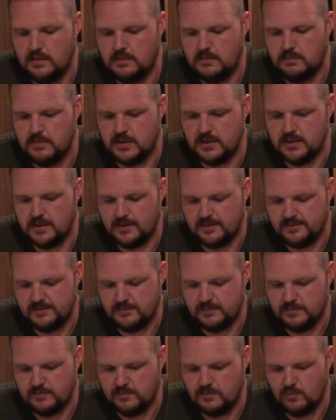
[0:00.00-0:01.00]
But
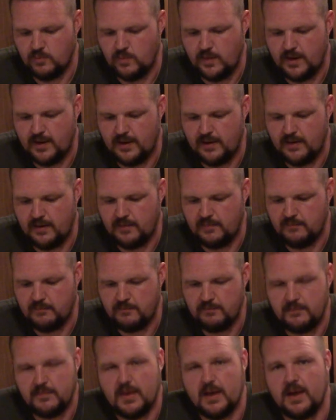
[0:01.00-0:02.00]
that's why
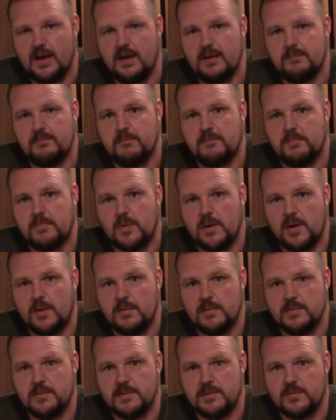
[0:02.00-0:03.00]
I
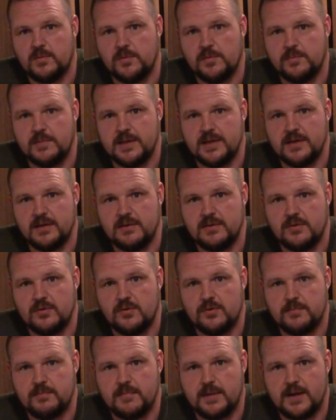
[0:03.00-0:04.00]
probably won't be
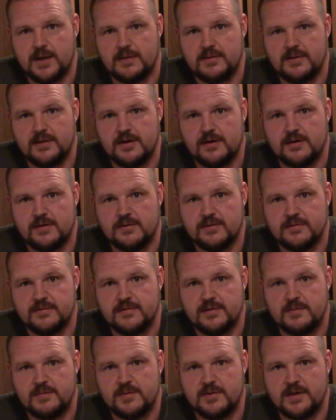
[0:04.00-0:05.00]
going back there in the
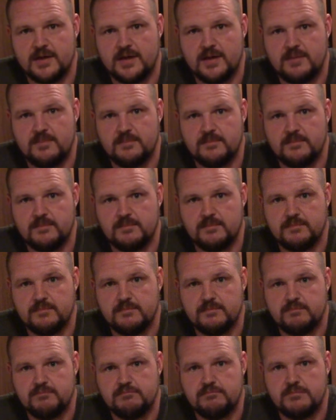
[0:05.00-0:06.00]
summertime
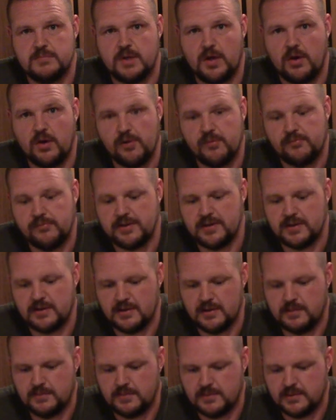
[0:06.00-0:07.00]
to RV
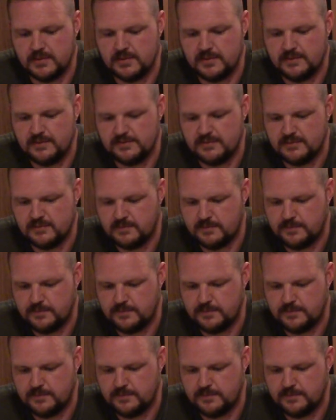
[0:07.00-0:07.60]
camp at least.